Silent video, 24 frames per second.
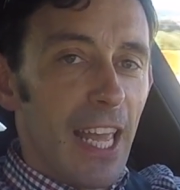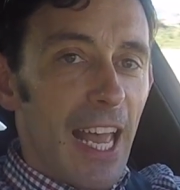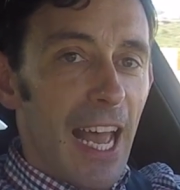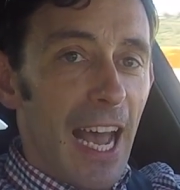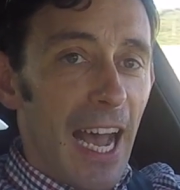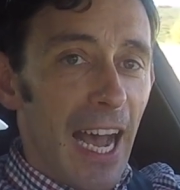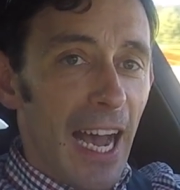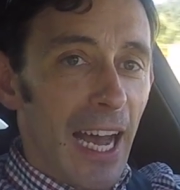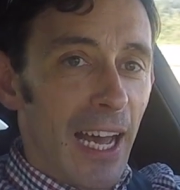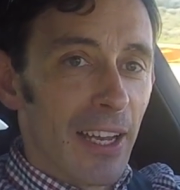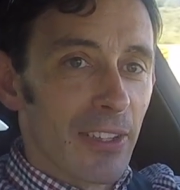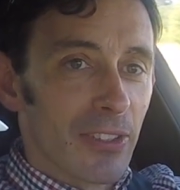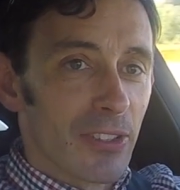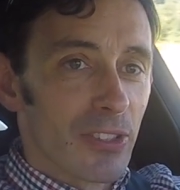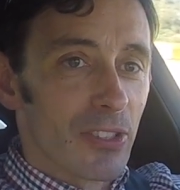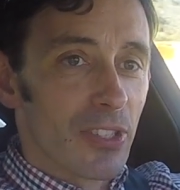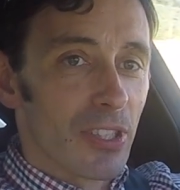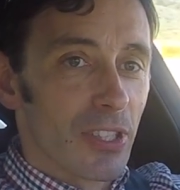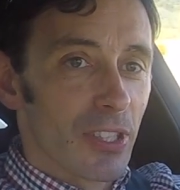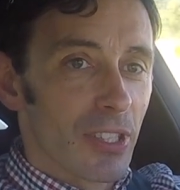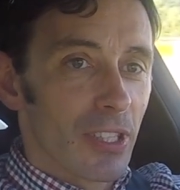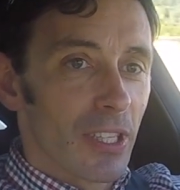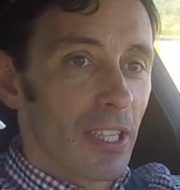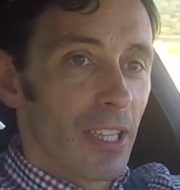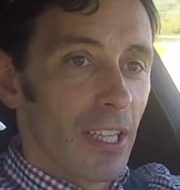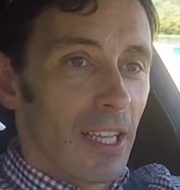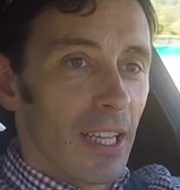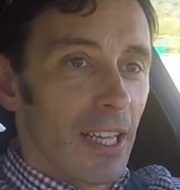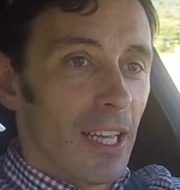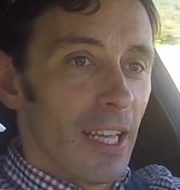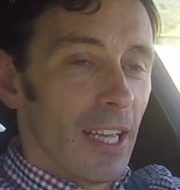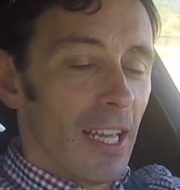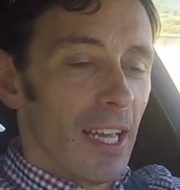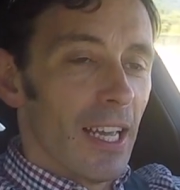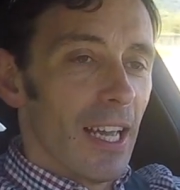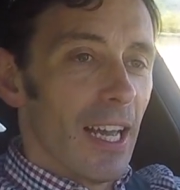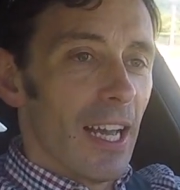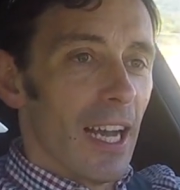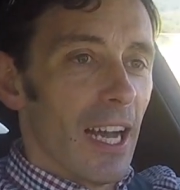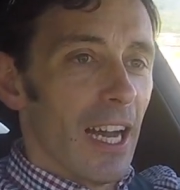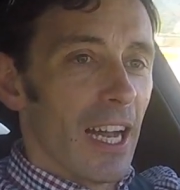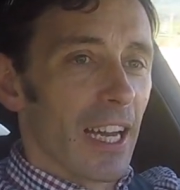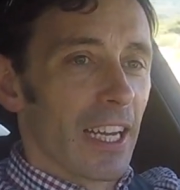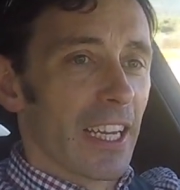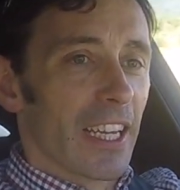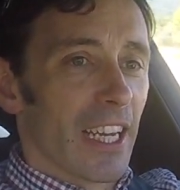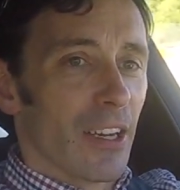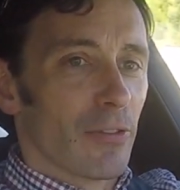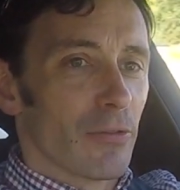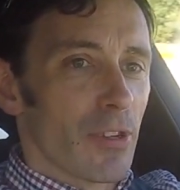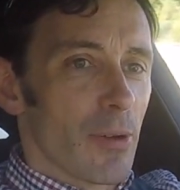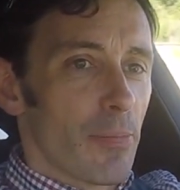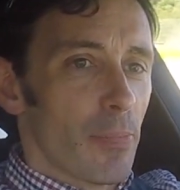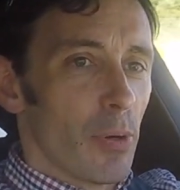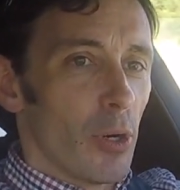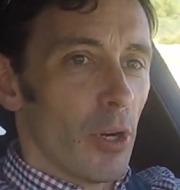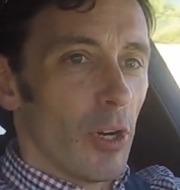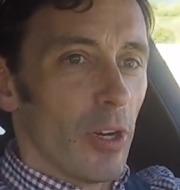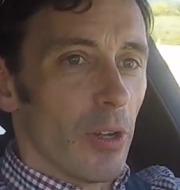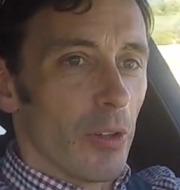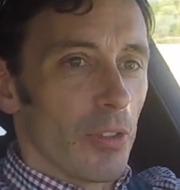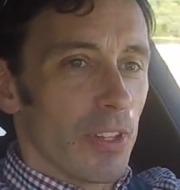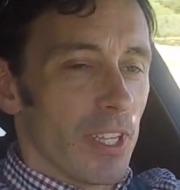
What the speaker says: and I can report